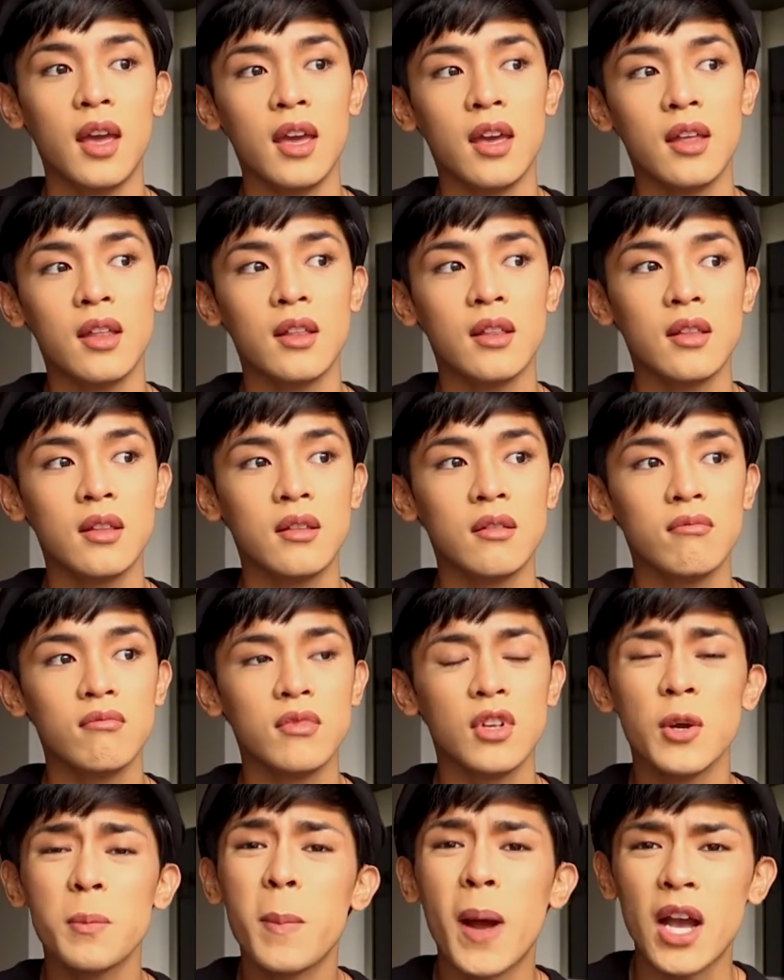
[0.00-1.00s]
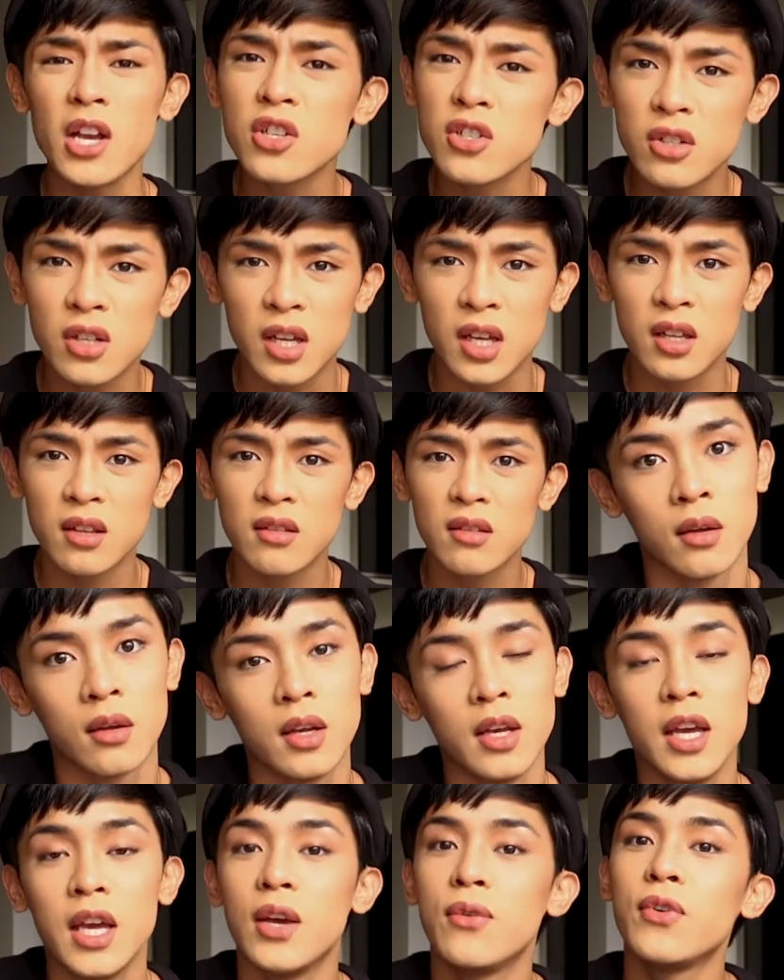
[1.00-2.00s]
And you're passionate.
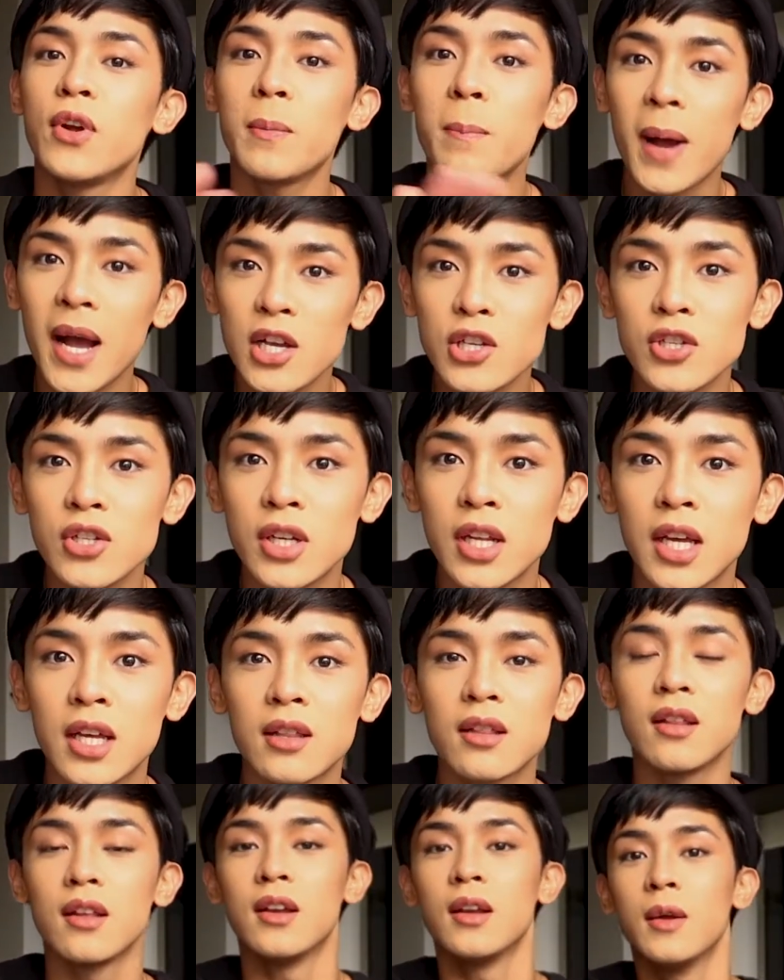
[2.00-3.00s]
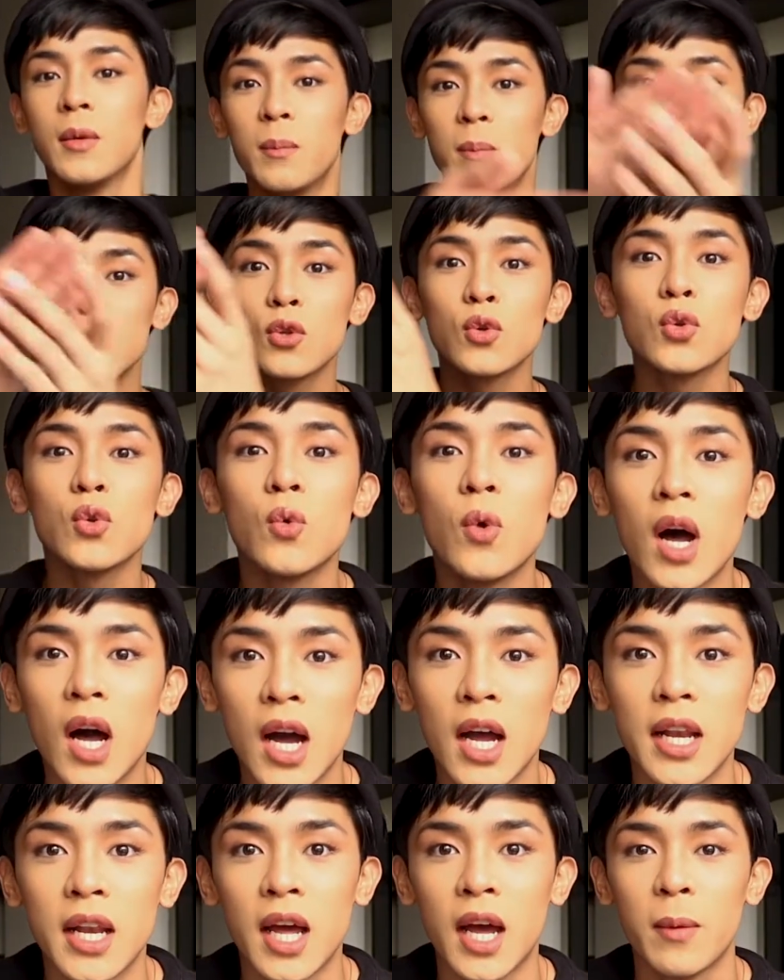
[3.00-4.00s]
If you're passionate,
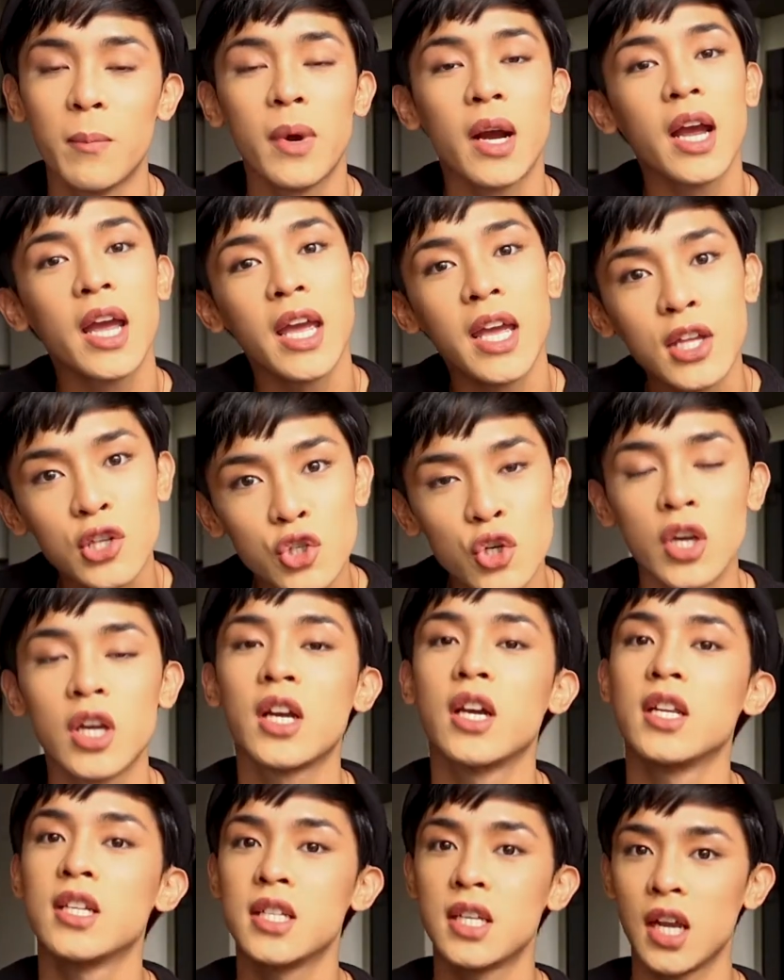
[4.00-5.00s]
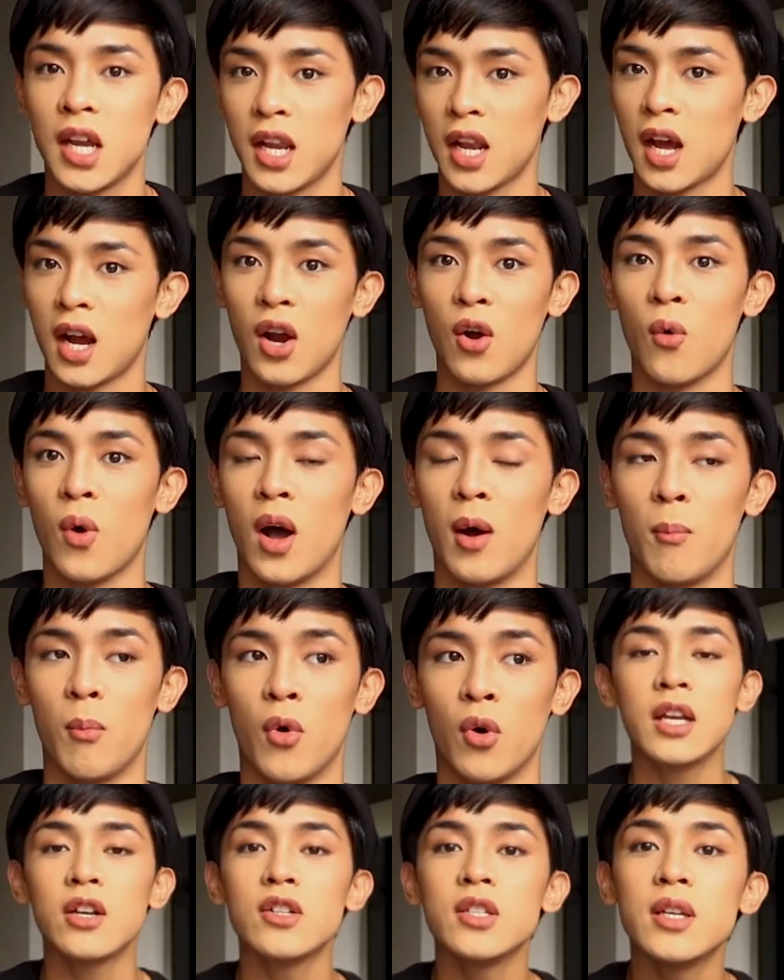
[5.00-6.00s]
matutuwa ka na, mag-enjoy ka na sa ginagawa
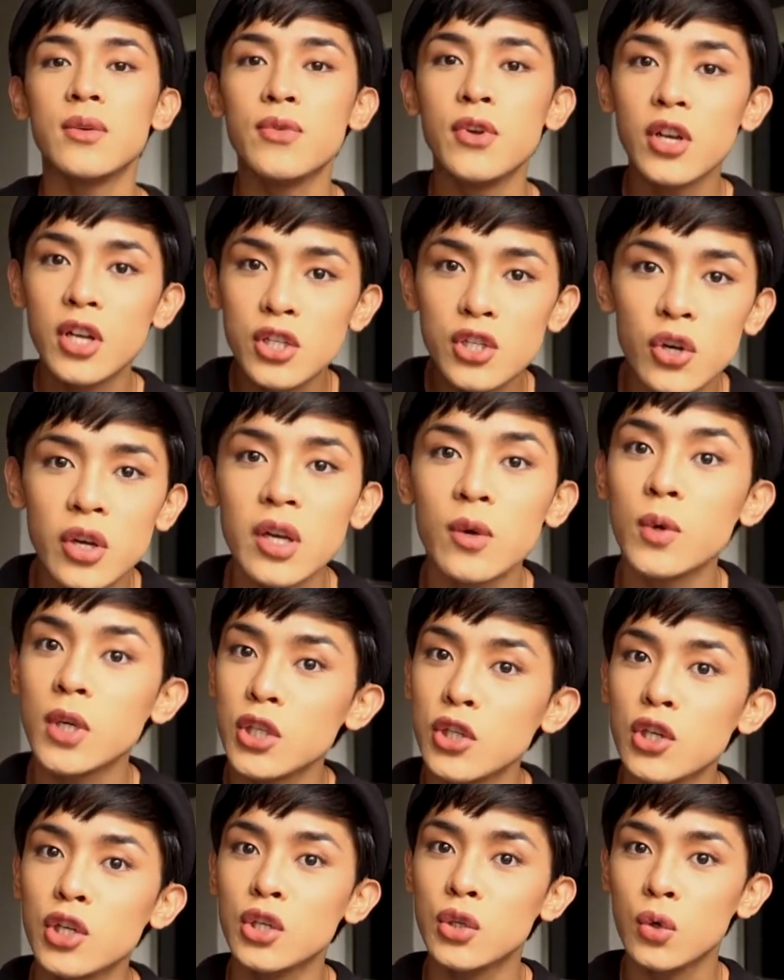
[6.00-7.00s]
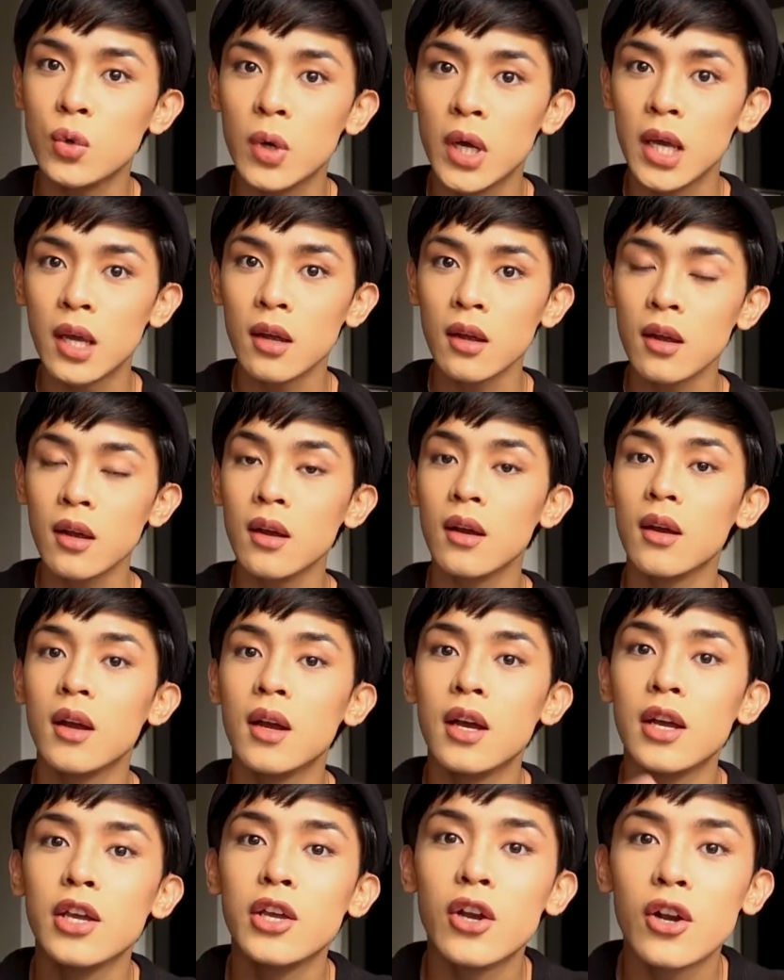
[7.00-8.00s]
mo. Because if you're enjoying what you're doing,
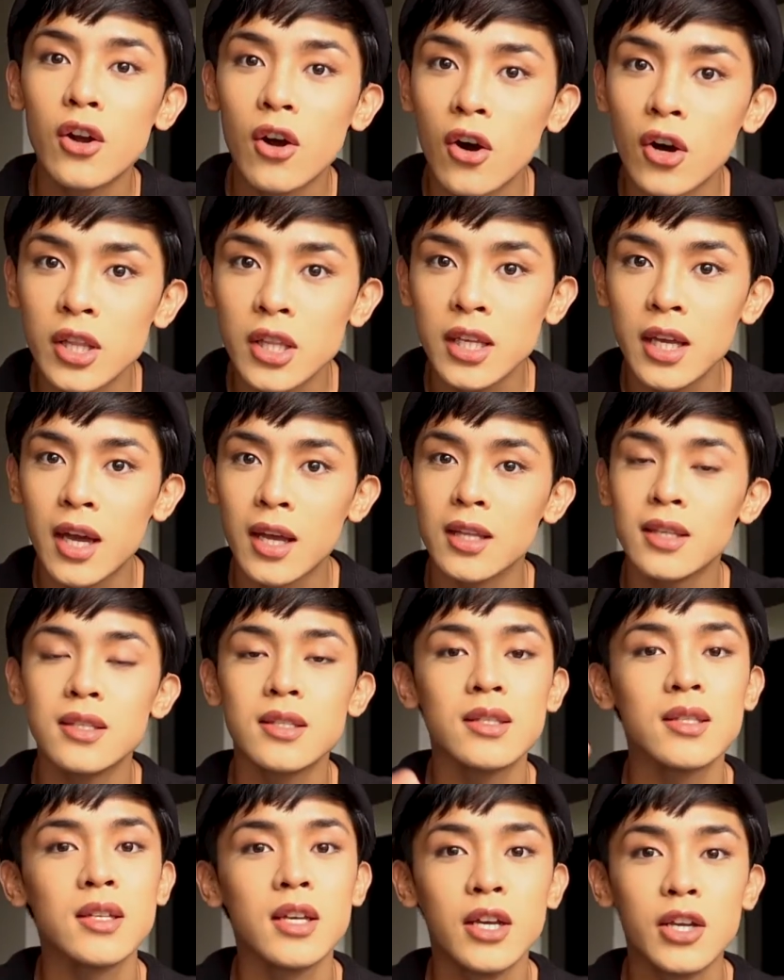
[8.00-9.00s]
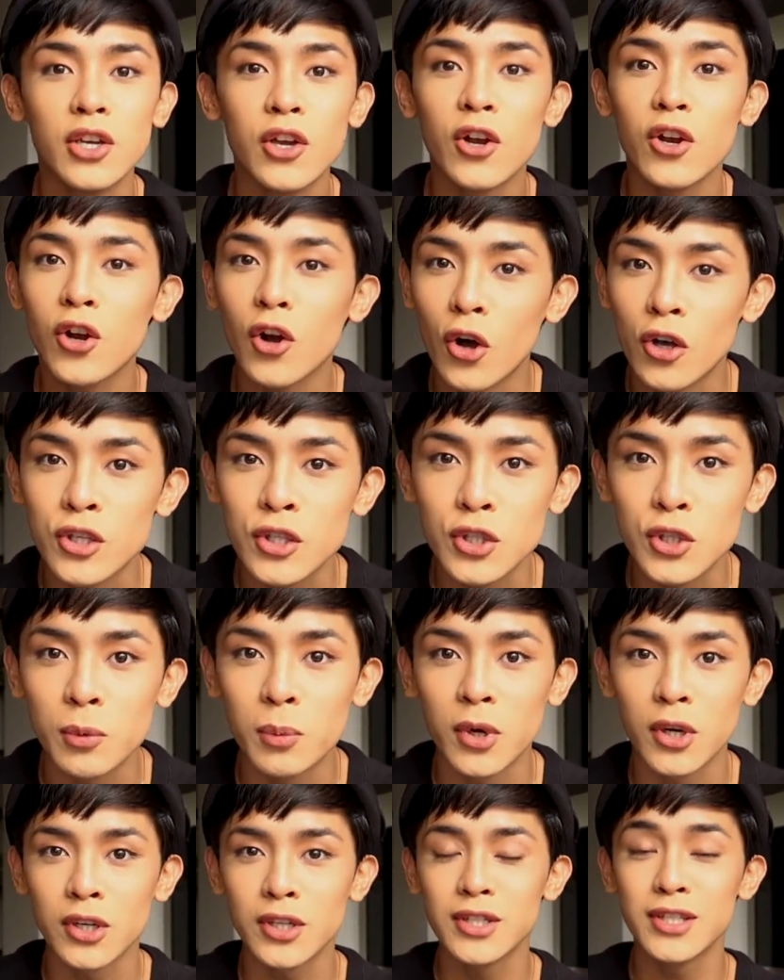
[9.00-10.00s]
your audience, your
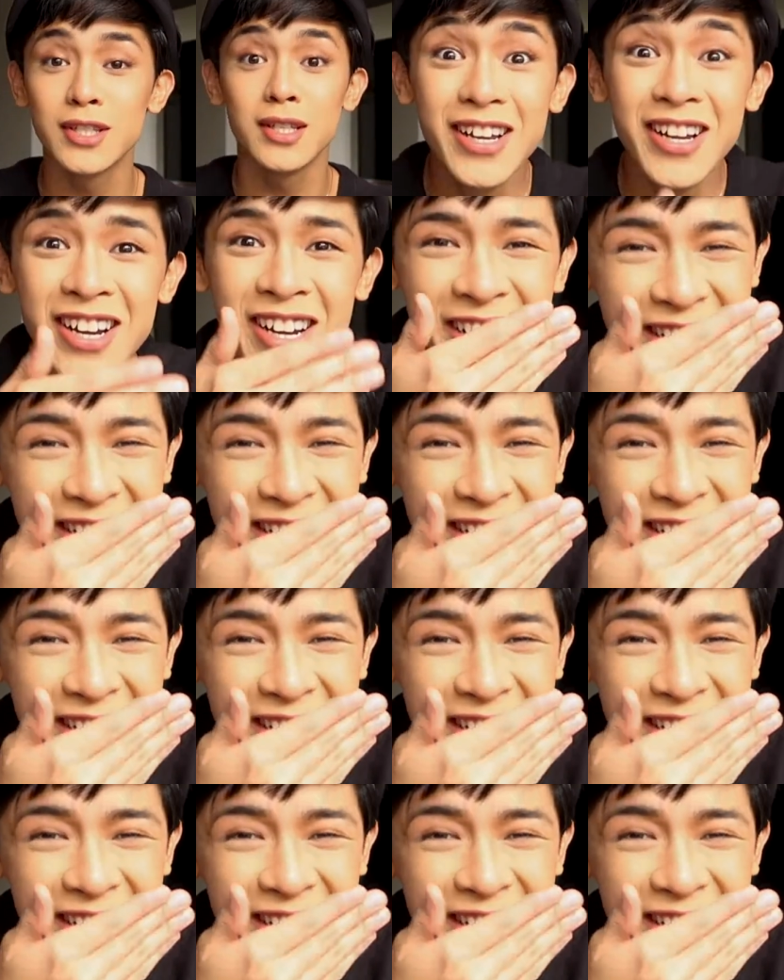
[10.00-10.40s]
customers,